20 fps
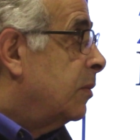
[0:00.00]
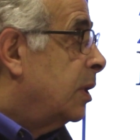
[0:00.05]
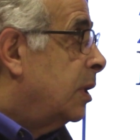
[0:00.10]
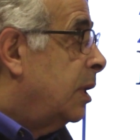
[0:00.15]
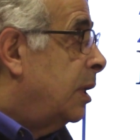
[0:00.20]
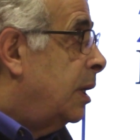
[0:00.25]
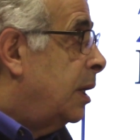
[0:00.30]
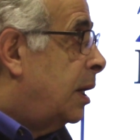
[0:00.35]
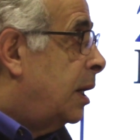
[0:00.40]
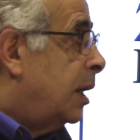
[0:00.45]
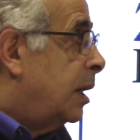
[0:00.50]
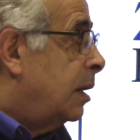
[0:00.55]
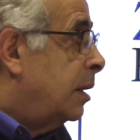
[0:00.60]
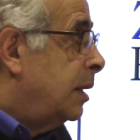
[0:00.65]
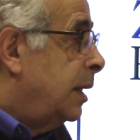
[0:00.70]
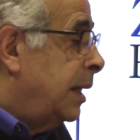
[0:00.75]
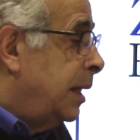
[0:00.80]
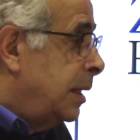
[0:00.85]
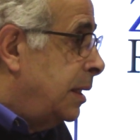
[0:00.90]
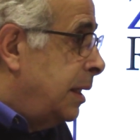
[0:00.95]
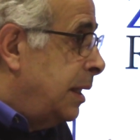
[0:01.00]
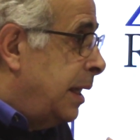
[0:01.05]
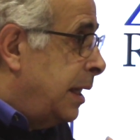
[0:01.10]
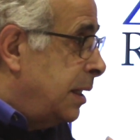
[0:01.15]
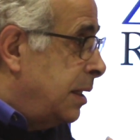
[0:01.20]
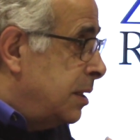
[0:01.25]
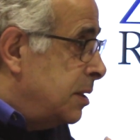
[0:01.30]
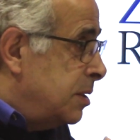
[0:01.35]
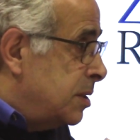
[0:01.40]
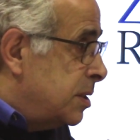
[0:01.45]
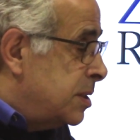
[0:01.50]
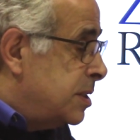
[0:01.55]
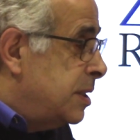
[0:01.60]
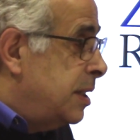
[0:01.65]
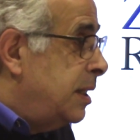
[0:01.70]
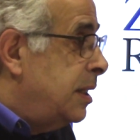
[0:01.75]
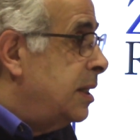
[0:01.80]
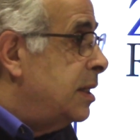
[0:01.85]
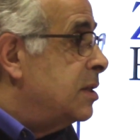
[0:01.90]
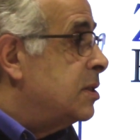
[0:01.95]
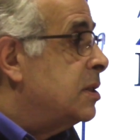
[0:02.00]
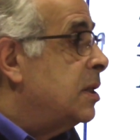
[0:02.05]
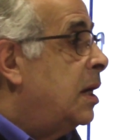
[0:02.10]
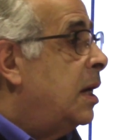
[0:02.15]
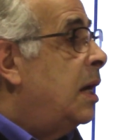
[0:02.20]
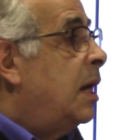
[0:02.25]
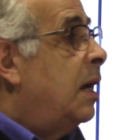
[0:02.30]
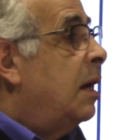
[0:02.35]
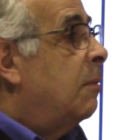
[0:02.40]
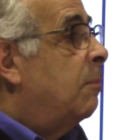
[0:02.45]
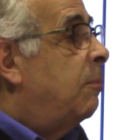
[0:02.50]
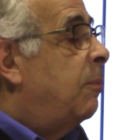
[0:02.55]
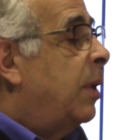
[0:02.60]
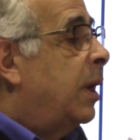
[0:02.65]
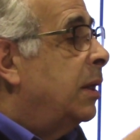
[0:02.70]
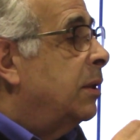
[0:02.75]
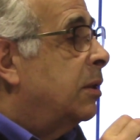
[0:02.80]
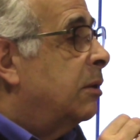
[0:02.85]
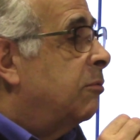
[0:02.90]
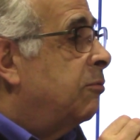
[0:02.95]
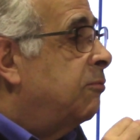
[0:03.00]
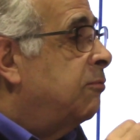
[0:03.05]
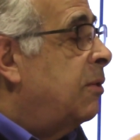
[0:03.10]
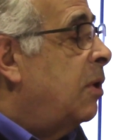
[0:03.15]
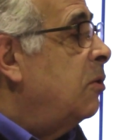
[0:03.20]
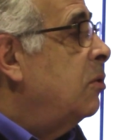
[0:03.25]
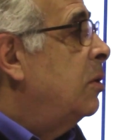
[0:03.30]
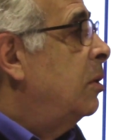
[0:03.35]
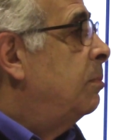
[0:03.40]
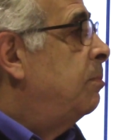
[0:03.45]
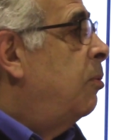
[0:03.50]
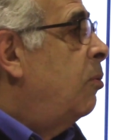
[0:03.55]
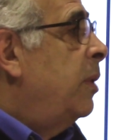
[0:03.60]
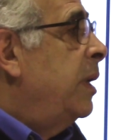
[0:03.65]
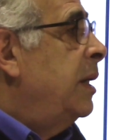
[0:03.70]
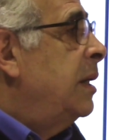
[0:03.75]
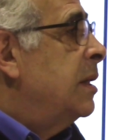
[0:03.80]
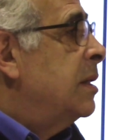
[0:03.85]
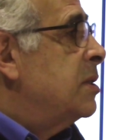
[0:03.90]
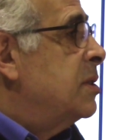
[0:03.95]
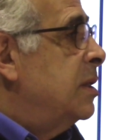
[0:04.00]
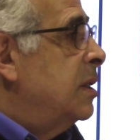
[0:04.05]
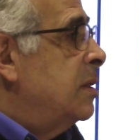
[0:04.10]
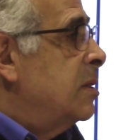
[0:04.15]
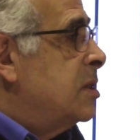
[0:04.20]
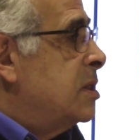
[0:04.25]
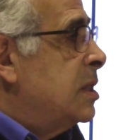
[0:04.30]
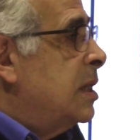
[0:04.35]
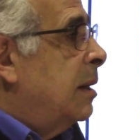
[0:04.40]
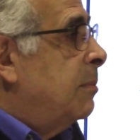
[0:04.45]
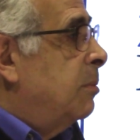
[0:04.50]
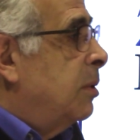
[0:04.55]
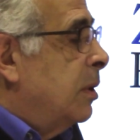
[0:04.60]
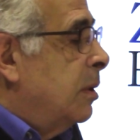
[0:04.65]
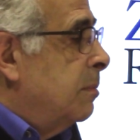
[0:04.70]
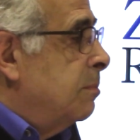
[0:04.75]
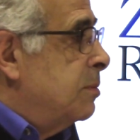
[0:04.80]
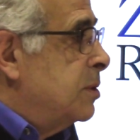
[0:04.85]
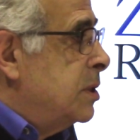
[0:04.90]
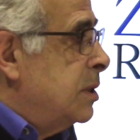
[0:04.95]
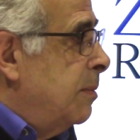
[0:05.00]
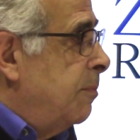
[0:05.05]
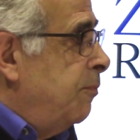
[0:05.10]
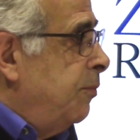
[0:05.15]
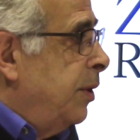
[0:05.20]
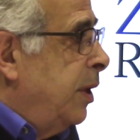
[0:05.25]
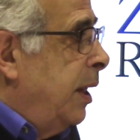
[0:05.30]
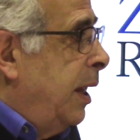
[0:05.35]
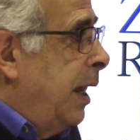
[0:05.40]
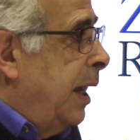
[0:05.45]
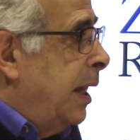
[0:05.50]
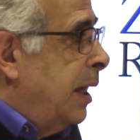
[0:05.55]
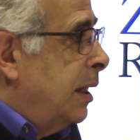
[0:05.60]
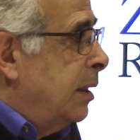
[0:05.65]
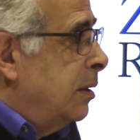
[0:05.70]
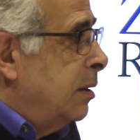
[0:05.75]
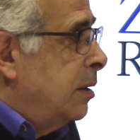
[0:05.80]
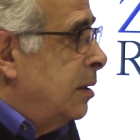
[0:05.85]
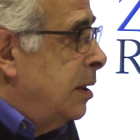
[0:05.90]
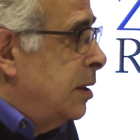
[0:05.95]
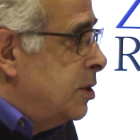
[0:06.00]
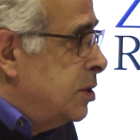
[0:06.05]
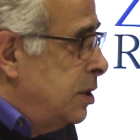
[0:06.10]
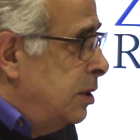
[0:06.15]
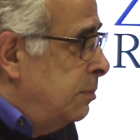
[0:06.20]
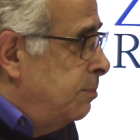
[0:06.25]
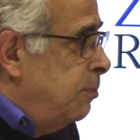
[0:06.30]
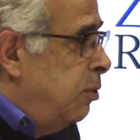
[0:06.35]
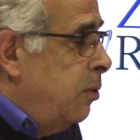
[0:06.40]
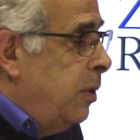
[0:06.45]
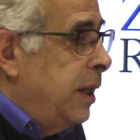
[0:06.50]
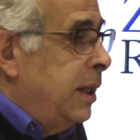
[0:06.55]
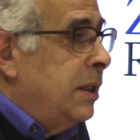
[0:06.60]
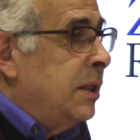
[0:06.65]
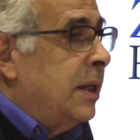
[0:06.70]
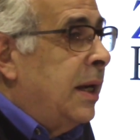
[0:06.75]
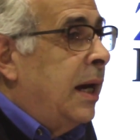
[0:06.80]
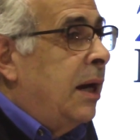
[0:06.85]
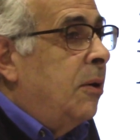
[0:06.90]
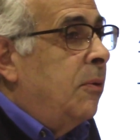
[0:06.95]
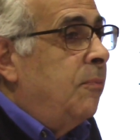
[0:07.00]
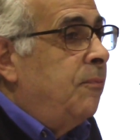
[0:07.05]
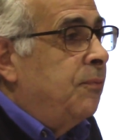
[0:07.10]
and in the cities. But the focal point is in suburbs. And as you pointed out,